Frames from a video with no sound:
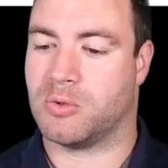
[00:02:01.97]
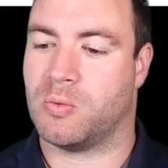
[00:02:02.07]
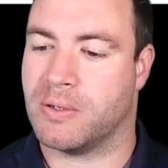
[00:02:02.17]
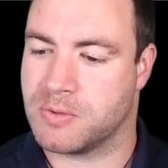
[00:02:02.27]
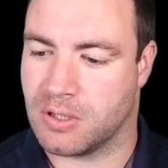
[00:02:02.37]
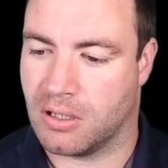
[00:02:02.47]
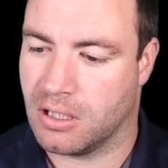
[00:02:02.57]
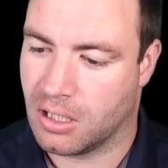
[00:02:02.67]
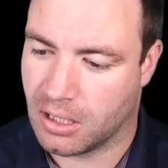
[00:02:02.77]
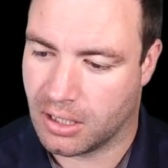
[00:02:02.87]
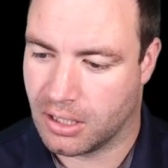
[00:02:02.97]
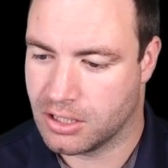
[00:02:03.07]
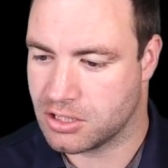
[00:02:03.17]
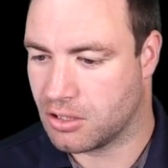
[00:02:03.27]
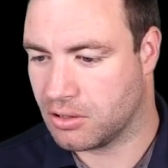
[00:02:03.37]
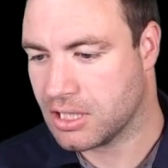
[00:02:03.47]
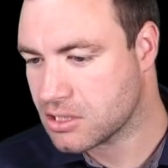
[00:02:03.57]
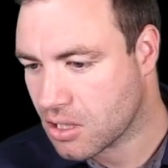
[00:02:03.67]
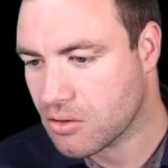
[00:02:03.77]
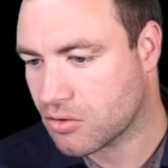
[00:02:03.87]
website. So let's
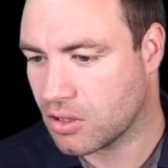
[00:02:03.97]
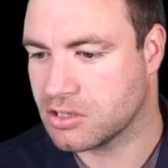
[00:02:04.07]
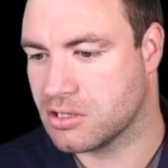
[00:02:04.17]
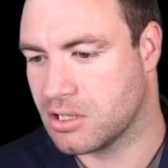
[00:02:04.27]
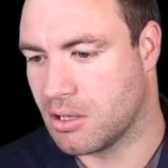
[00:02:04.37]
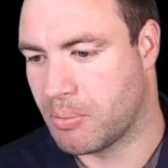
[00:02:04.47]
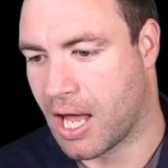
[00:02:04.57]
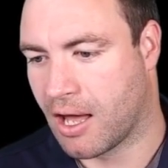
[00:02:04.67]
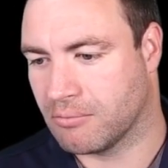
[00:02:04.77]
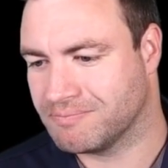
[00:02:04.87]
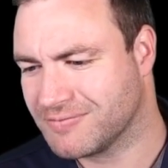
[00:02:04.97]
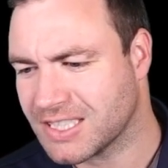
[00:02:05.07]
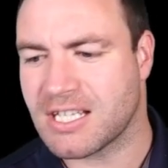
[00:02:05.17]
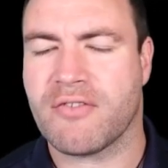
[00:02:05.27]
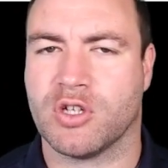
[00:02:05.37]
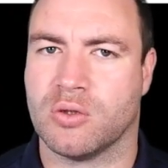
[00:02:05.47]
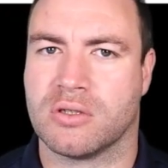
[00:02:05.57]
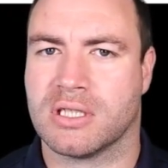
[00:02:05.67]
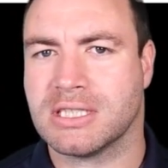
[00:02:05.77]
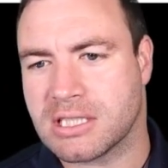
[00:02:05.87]
go across to the about and let's have a look.
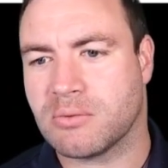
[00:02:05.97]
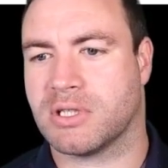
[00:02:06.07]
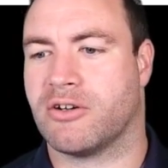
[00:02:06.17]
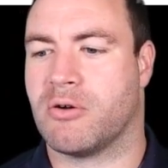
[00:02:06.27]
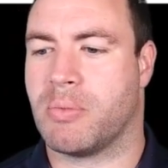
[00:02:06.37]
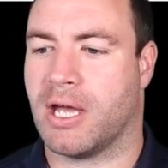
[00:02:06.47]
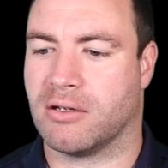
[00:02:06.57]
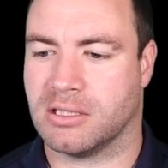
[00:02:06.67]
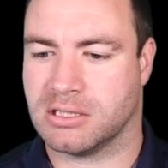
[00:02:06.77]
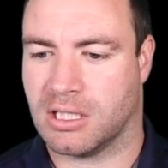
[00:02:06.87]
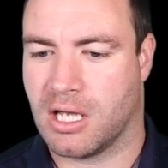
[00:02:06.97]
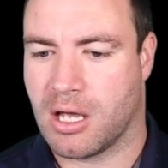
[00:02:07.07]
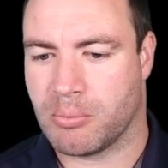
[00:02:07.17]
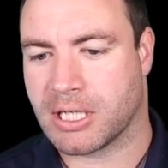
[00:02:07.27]
Let's see what their about is, because